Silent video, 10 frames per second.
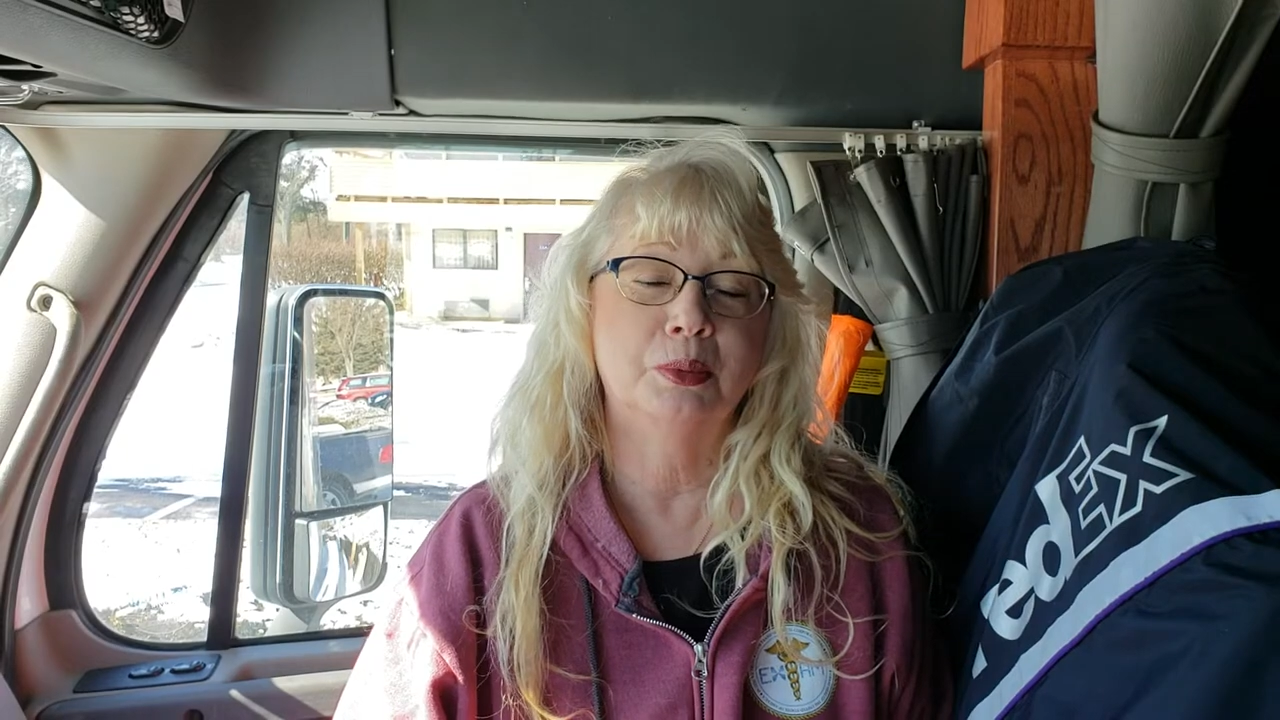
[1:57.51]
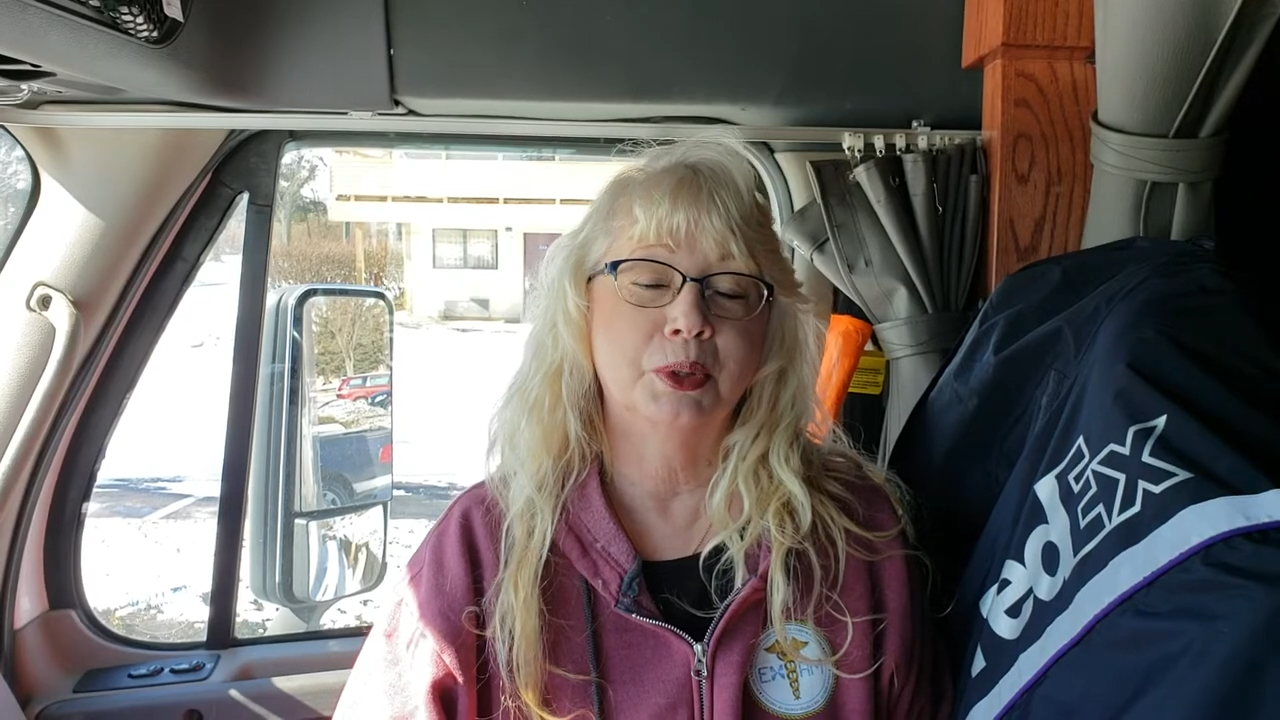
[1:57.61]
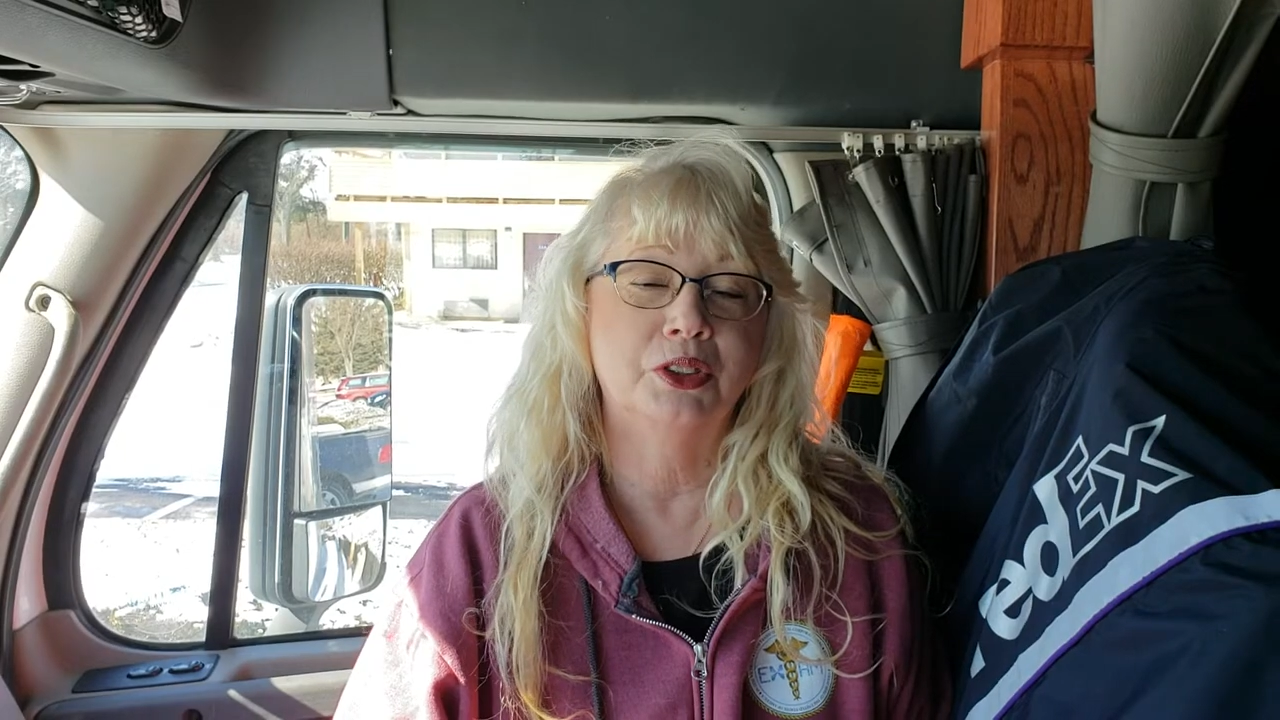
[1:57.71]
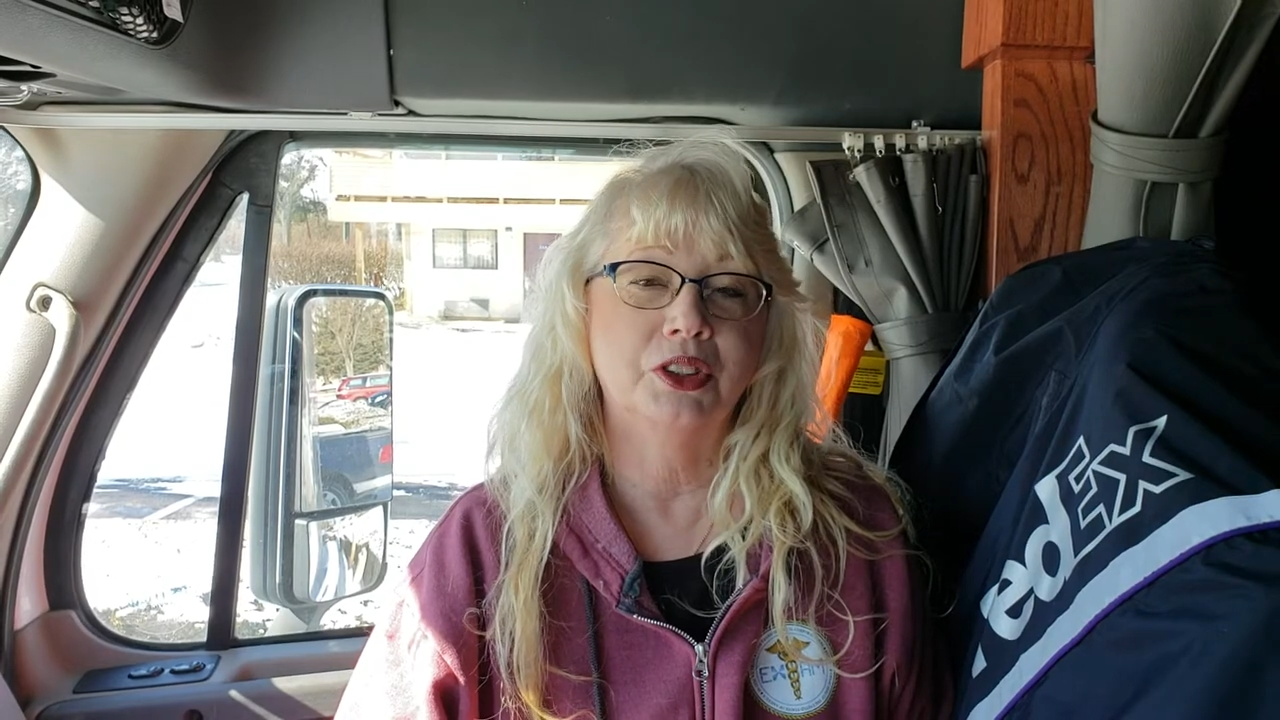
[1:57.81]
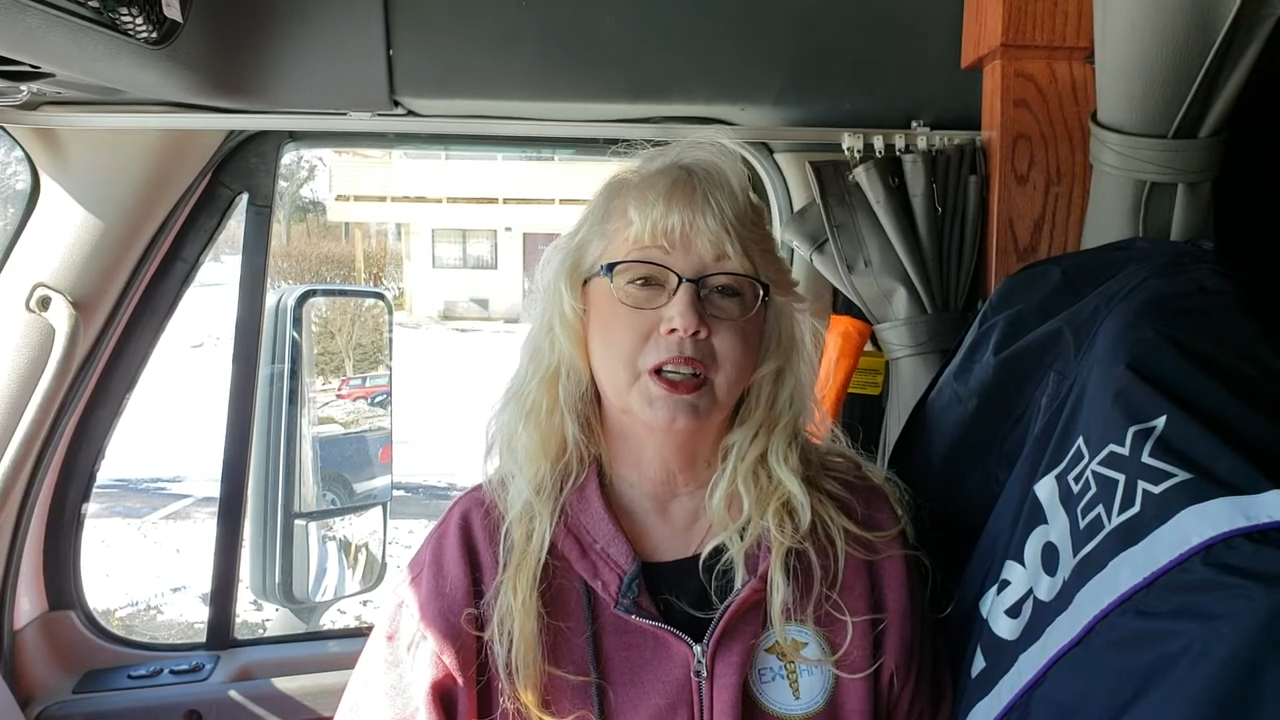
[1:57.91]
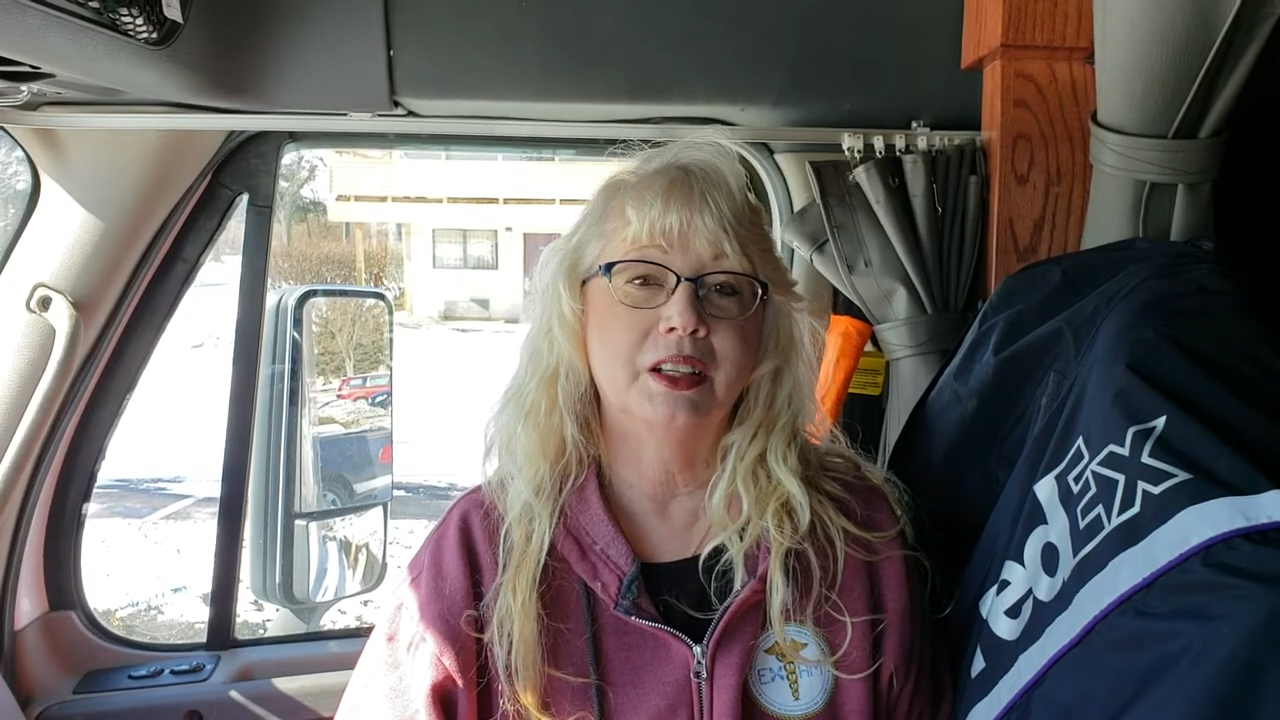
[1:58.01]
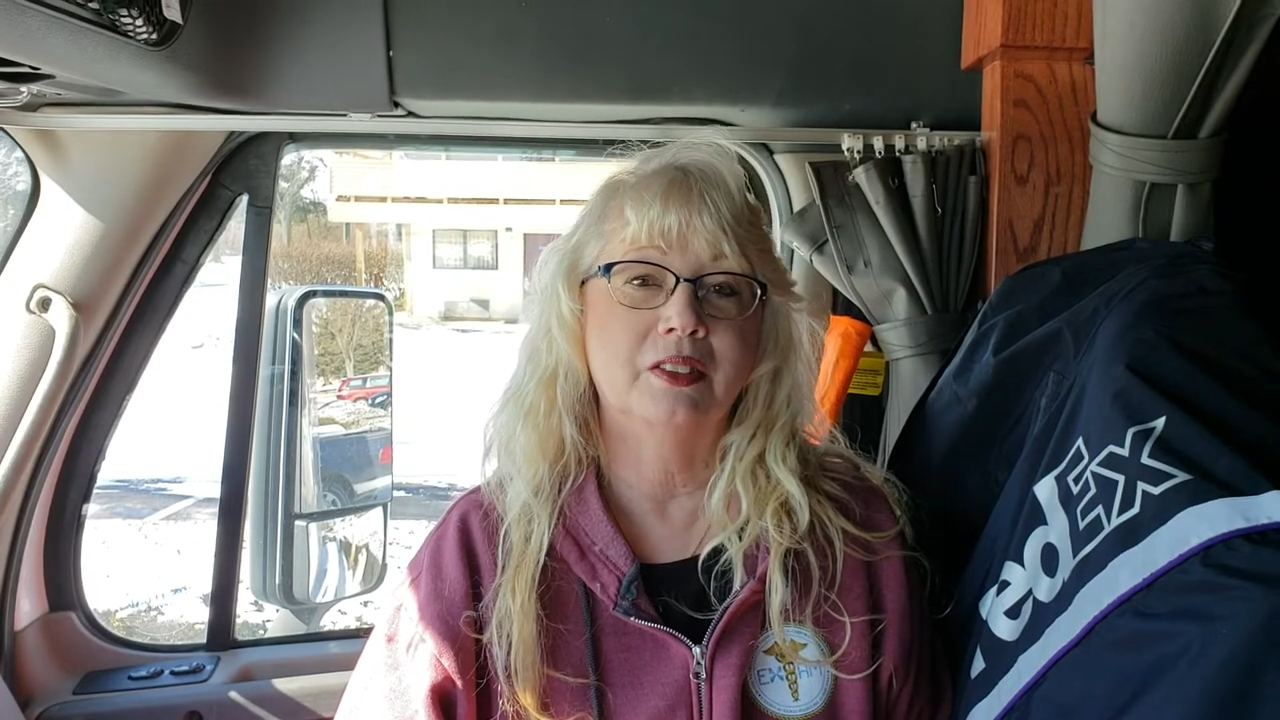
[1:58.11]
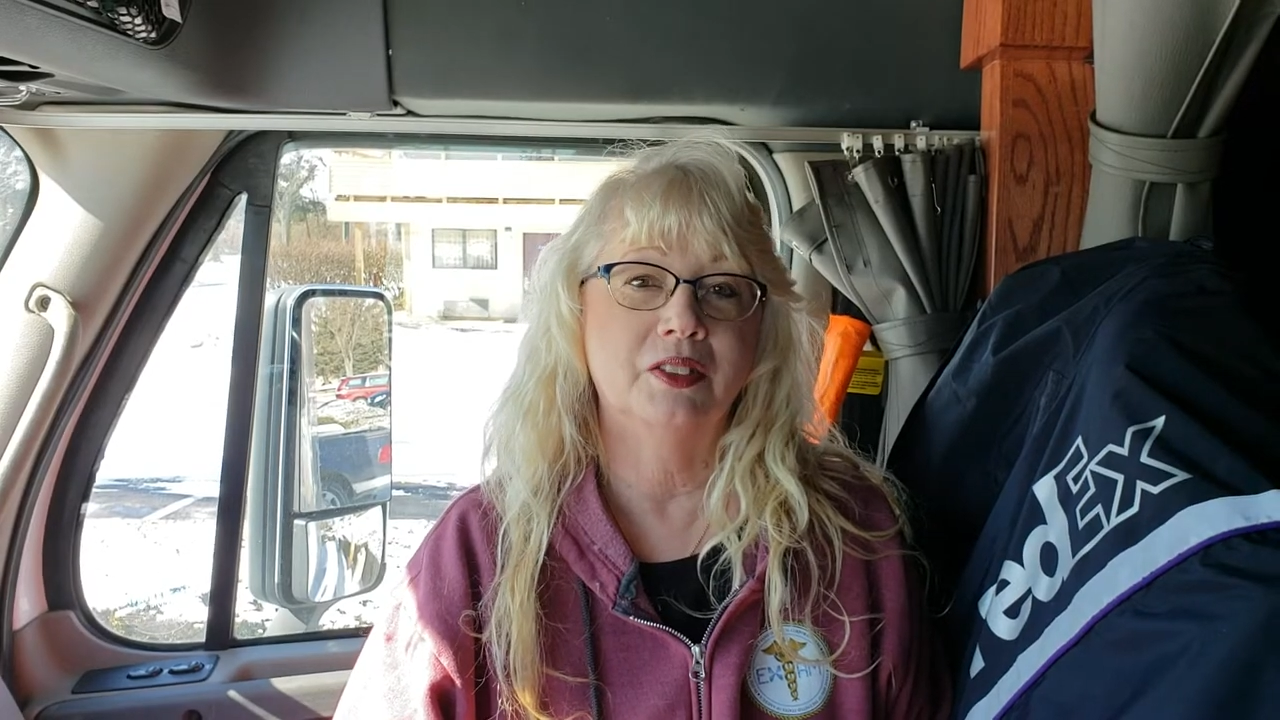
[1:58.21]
appreciate